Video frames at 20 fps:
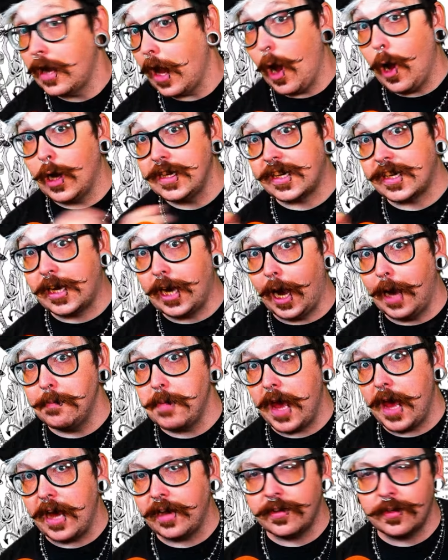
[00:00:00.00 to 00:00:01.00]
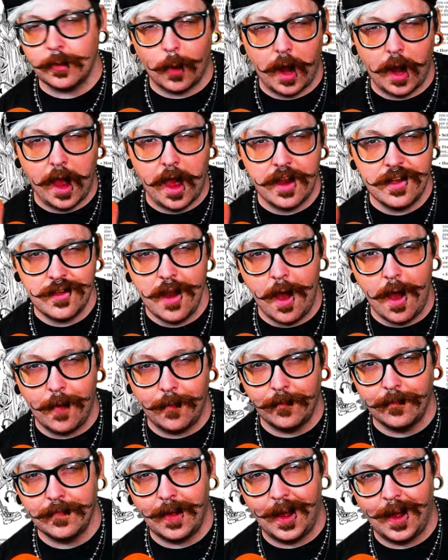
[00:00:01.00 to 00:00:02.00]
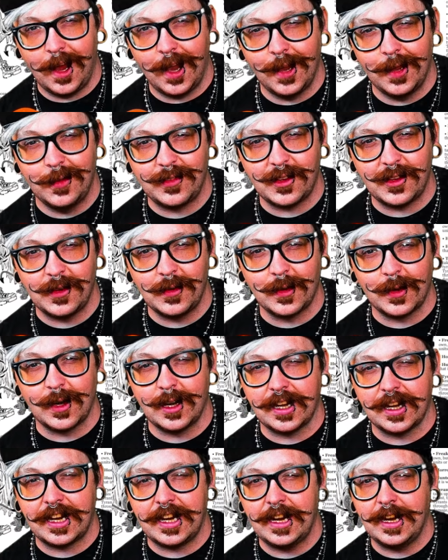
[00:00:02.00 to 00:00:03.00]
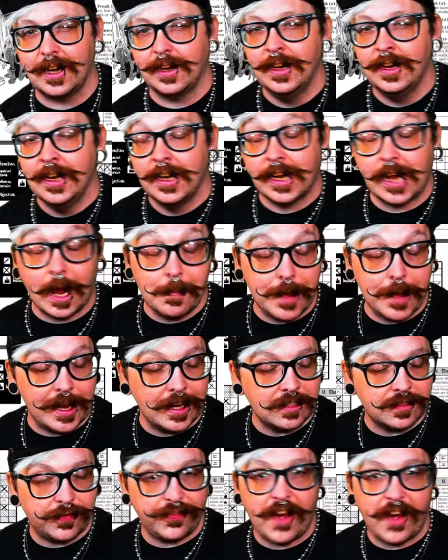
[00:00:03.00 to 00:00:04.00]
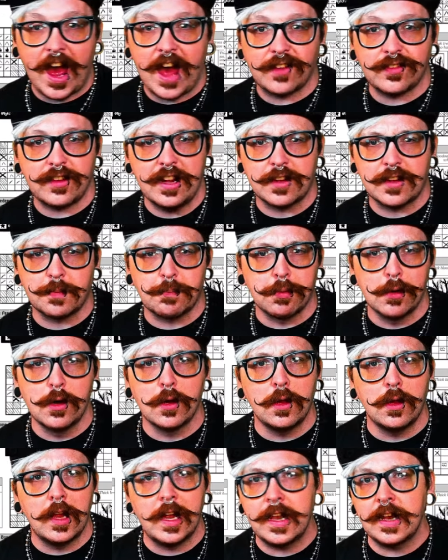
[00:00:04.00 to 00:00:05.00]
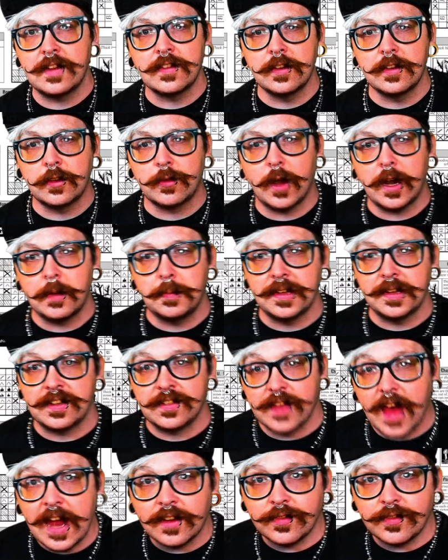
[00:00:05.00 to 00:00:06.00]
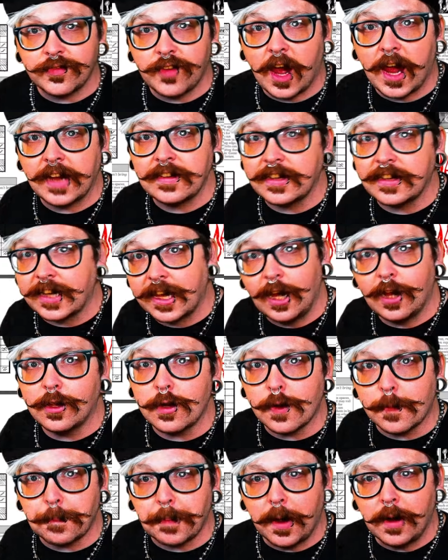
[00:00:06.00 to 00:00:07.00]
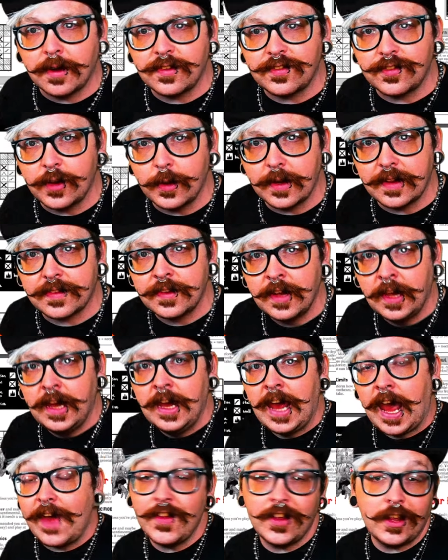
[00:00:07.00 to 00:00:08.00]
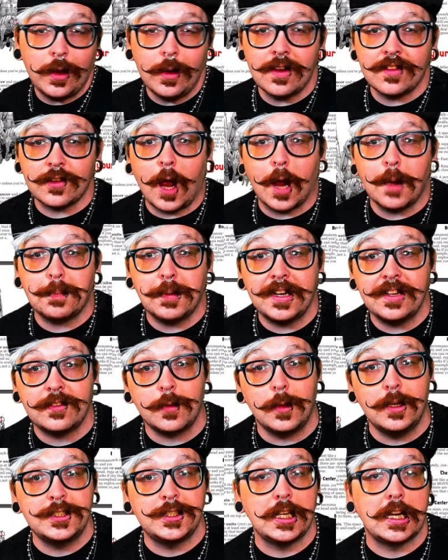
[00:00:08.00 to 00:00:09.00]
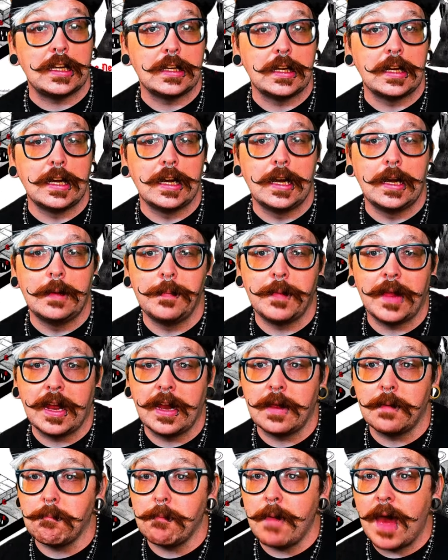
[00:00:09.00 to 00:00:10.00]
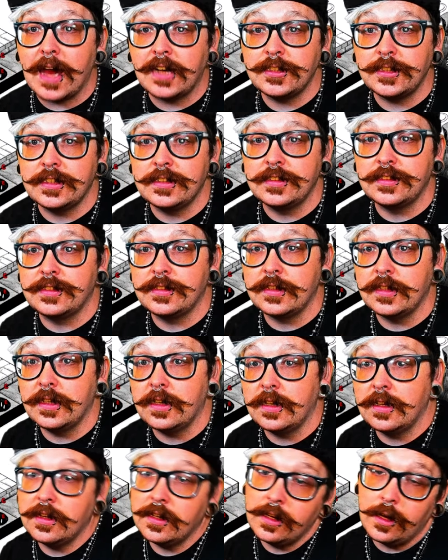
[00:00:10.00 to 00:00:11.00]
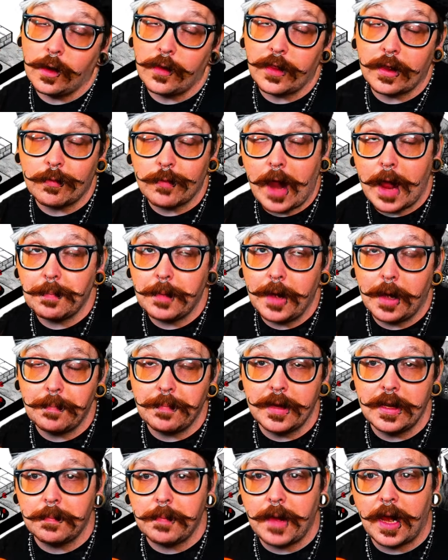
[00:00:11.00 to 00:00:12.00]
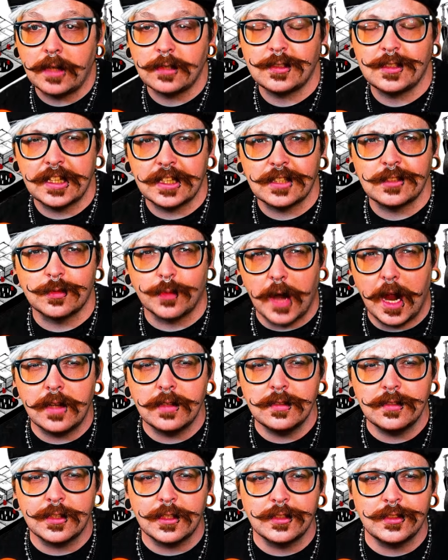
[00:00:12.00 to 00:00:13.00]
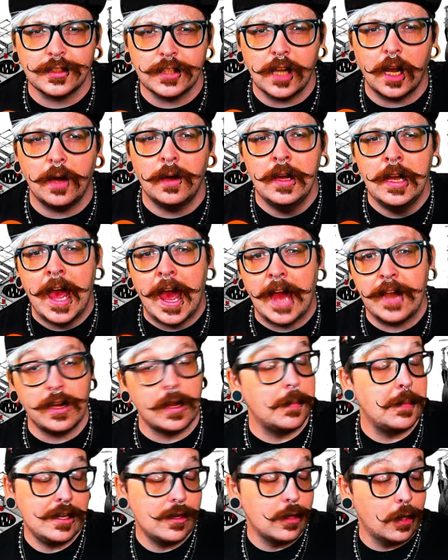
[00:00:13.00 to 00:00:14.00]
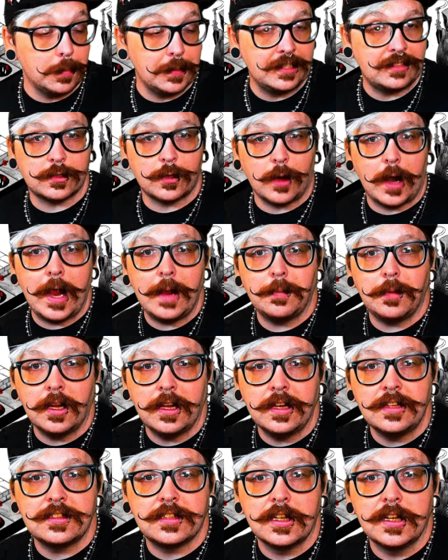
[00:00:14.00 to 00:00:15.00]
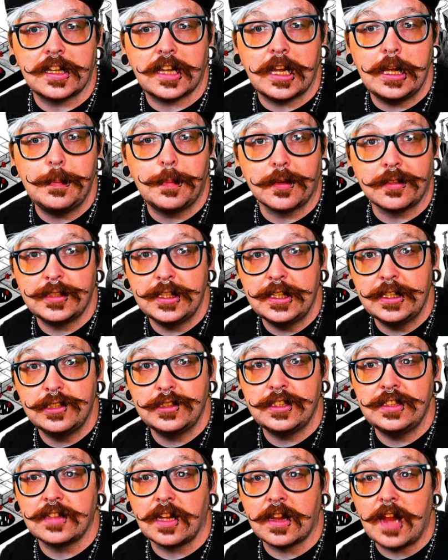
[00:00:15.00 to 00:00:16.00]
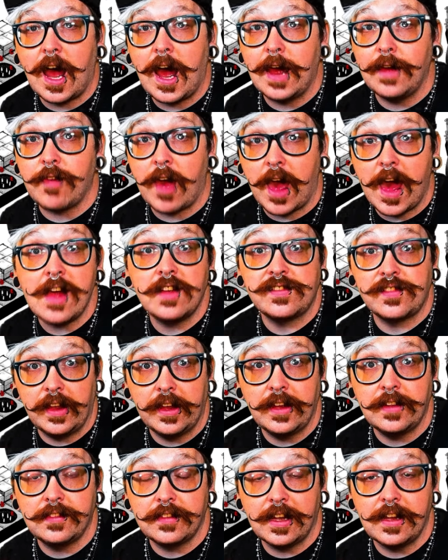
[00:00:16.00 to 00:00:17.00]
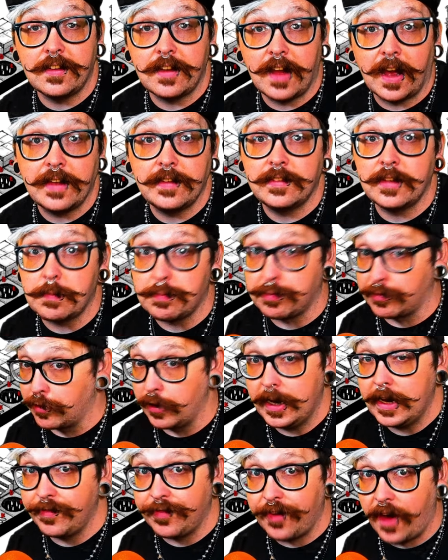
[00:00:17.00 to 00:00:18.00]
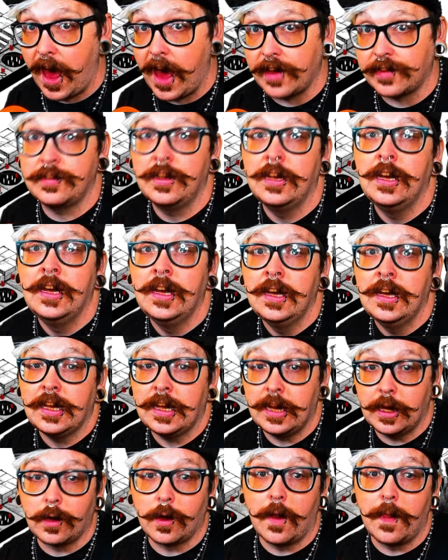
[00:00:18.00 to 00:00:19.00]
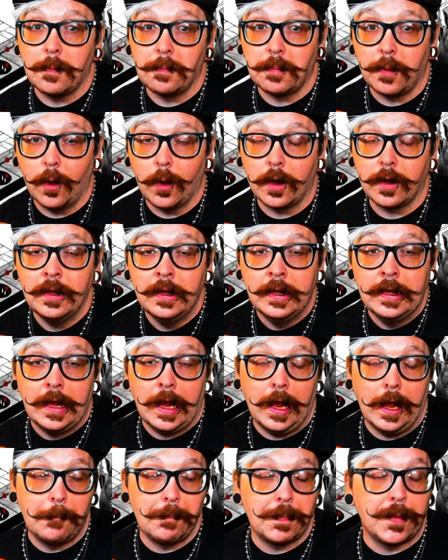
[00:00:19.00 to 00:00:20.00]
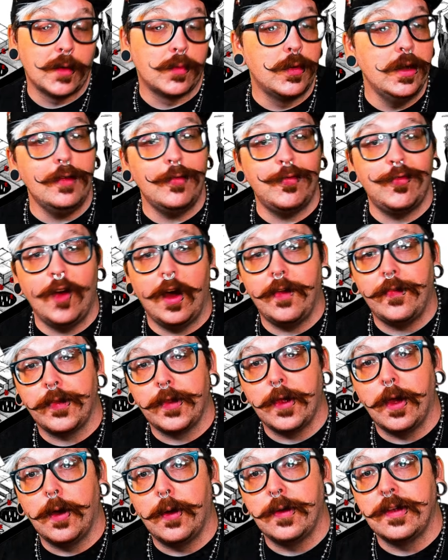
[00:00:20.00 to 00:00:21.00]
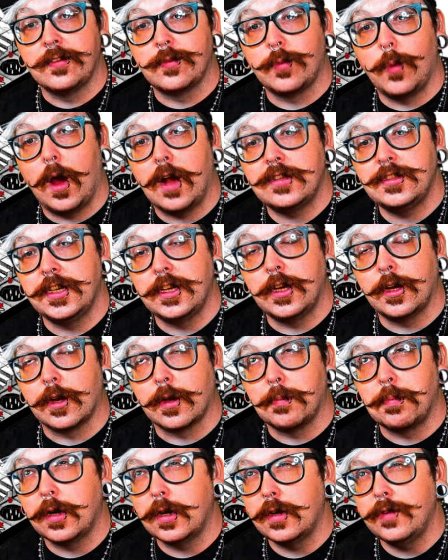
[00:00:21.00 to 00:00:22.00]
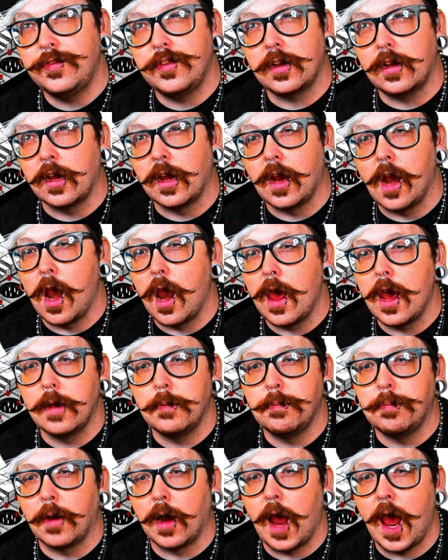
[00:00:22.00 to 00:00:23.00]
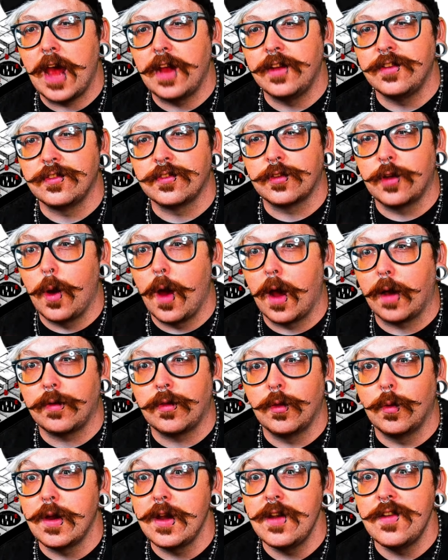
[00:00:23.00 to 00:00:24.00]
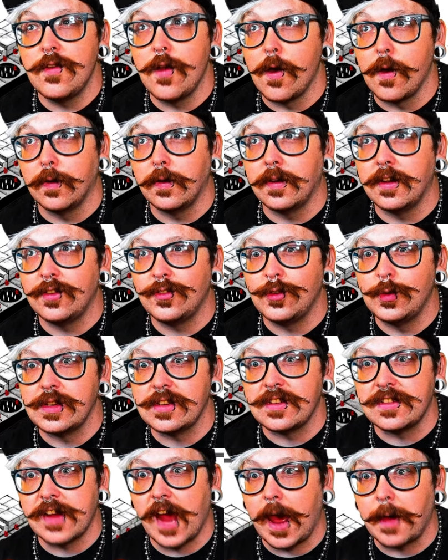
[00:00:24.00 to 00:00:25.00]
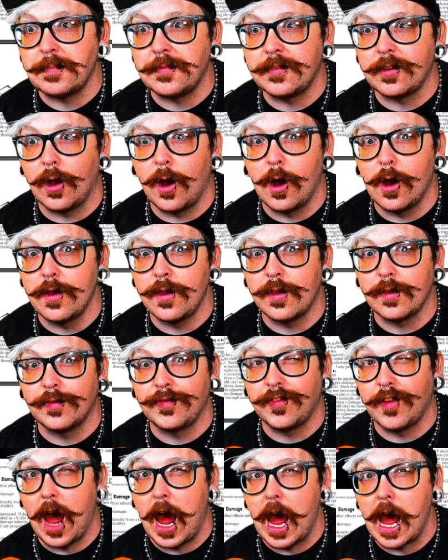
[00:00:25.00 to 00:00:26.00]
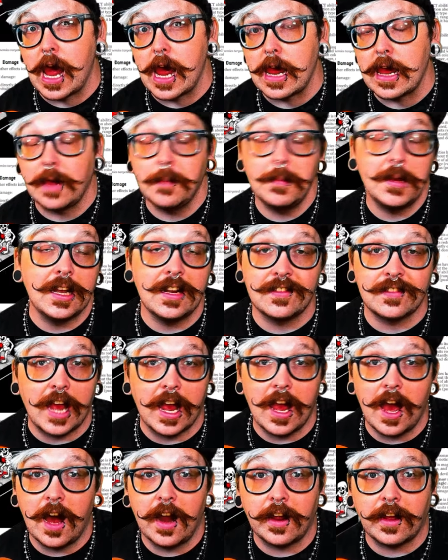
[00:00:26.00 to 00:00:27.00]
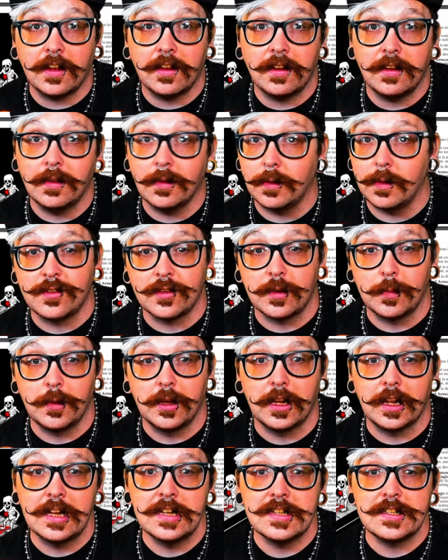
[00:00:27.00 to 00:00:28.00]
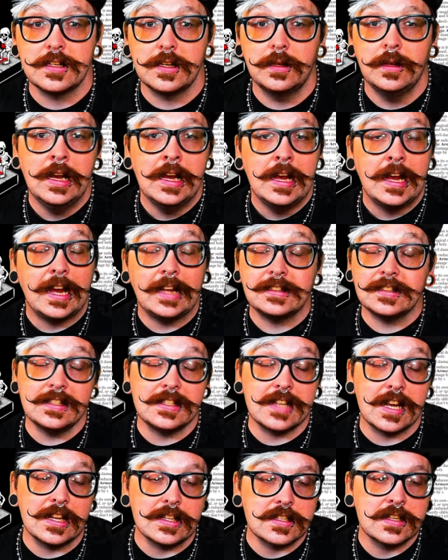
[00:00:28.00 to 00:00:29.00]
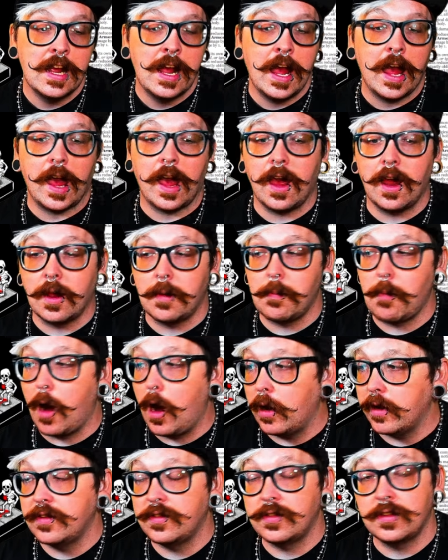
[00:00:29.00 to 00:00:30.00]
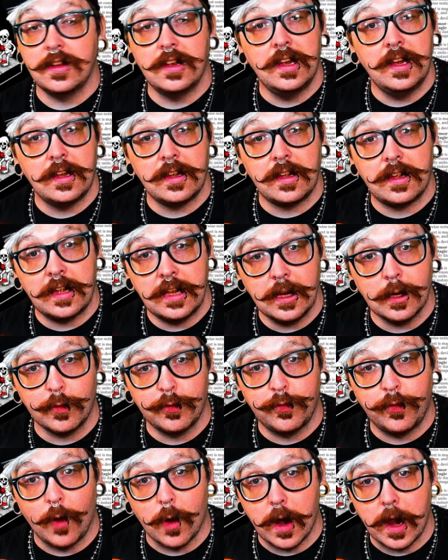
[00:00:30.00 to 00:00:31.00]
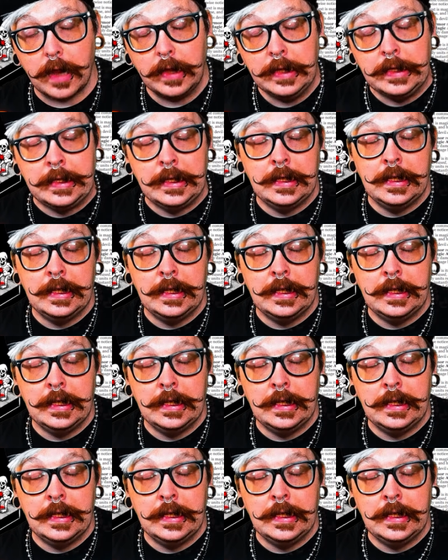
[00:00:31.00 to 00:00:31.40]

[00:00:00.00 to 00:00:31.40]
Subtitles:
Now on to combat. Why, I know all of you are here. Combat is fast, it's brutal, and it's incredibly satisfying to kill your opponent's units. And the units are pretty squishy. And it matches, you know, they wrap up in about 6 rounds or so. And I mean, you'll be scrambling to keep your synergies alive as things get dicey pretty fast here on the board. The real fun, though, is watching your perfectly laid plans go out the window as you adapt on the fly. I mean, it's chaotic, which I'm really into. It's intense, and I'm honestly here for it.